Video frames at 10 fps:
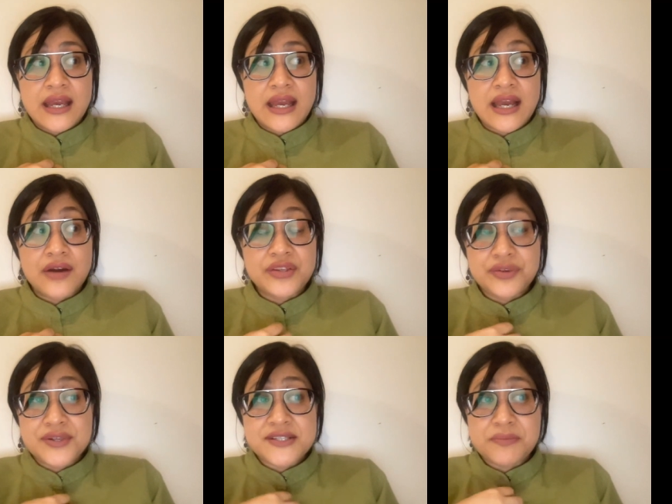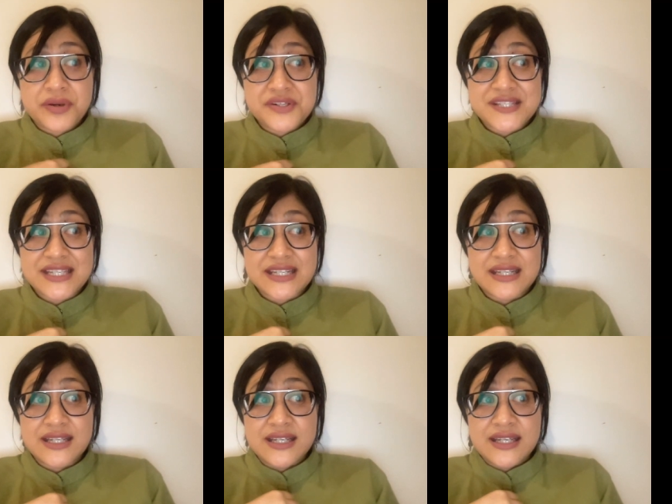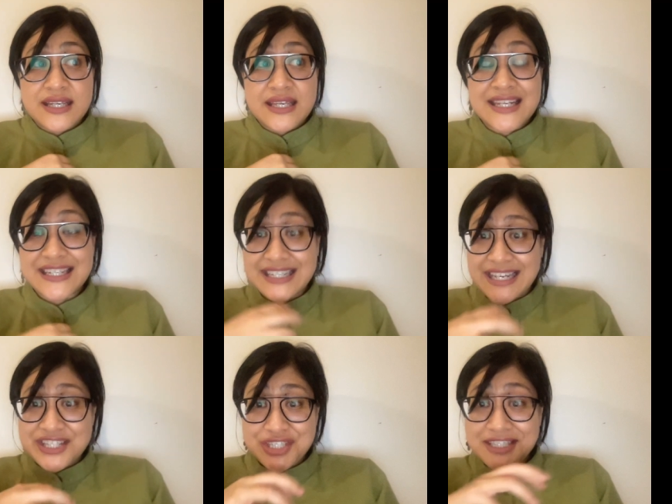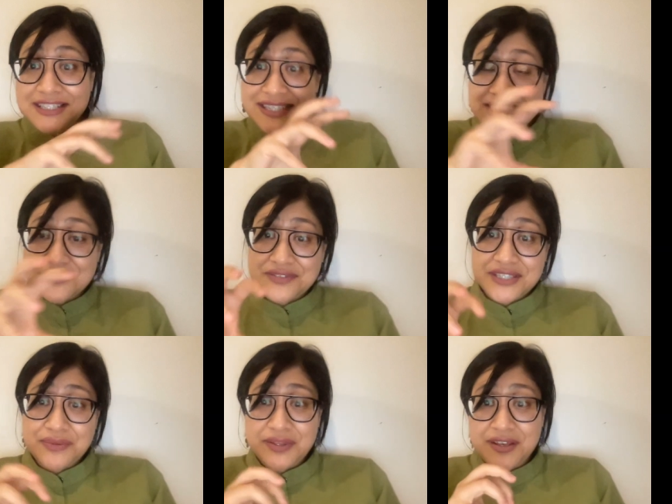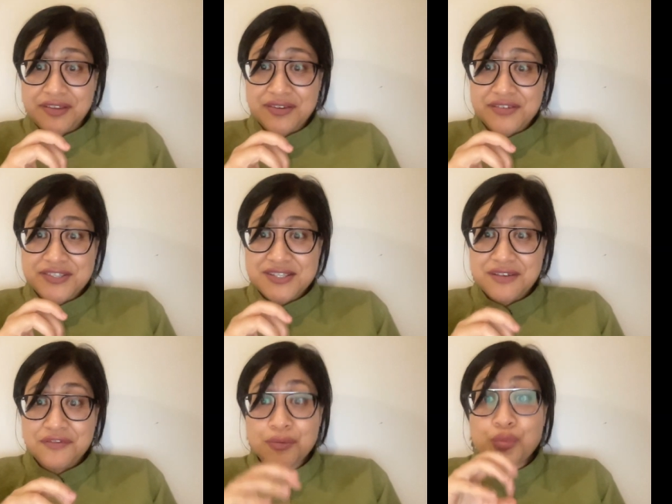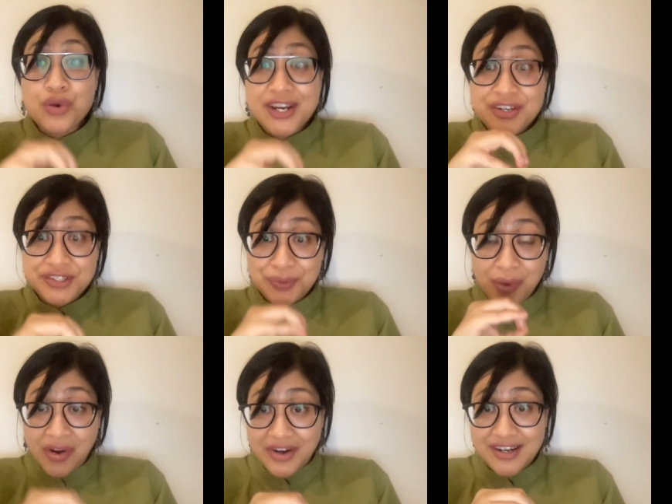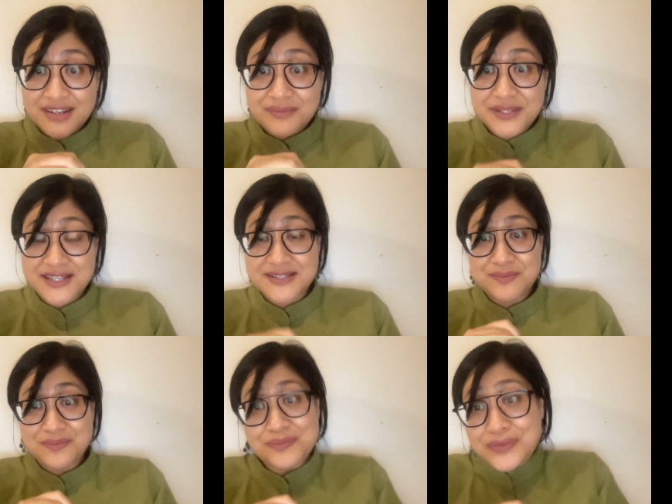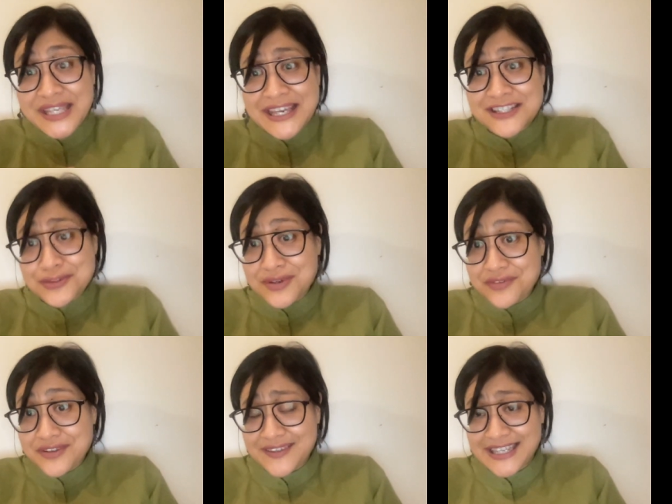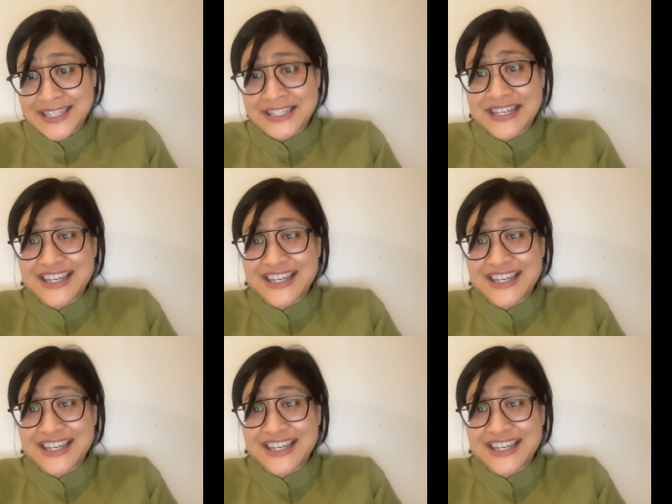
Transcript: how you as a person can engage in collectivity with others from where you are because we can't do everything